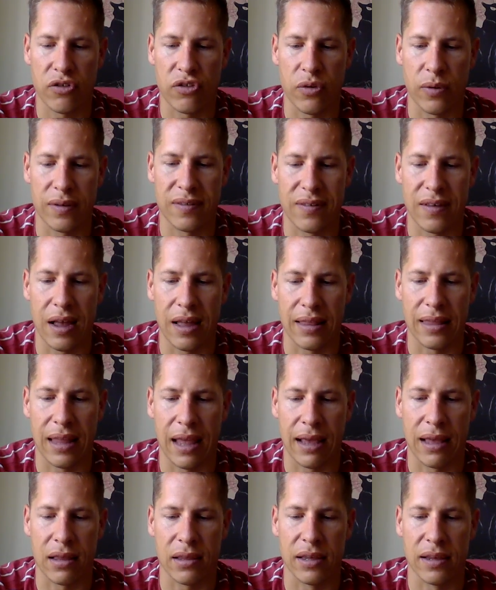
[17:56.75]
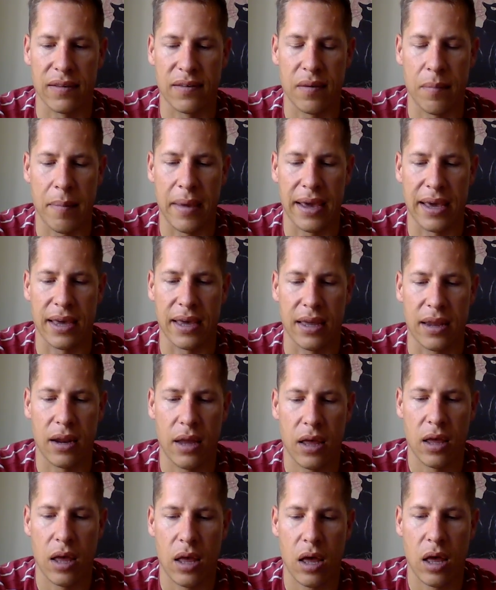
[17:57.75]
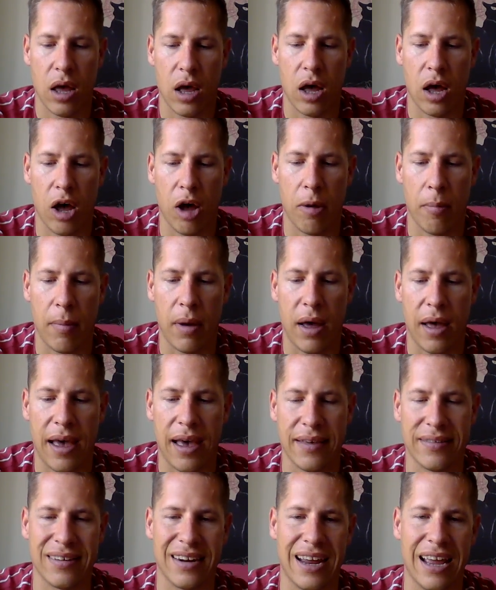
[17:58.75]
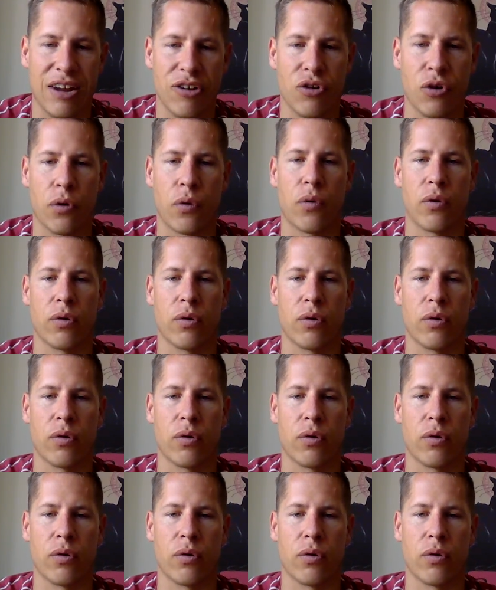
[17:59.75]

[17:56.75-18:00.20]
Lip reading: so it's not likely to make it as an endocrine